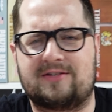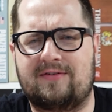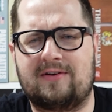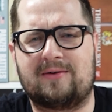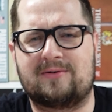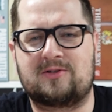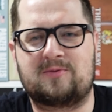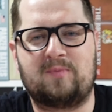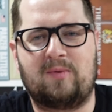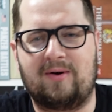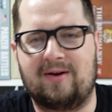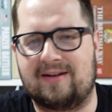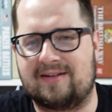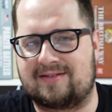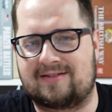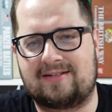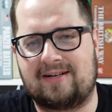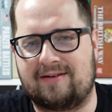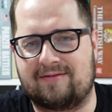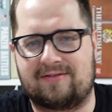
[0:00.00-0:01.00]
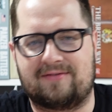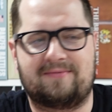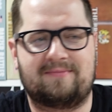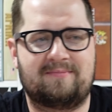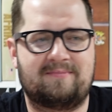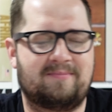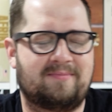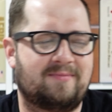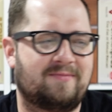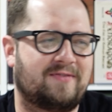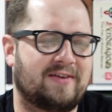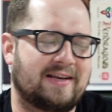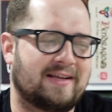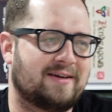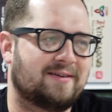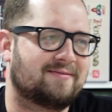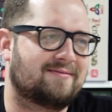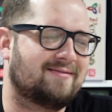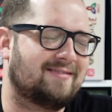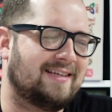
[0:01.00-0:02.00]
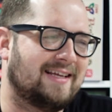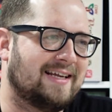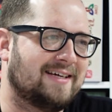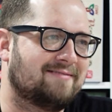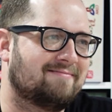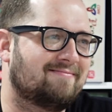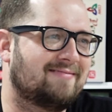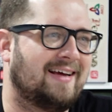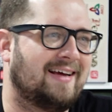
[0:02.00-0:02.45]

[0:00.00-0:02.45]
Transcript: If you don't want spoilers, turn off the video, you know?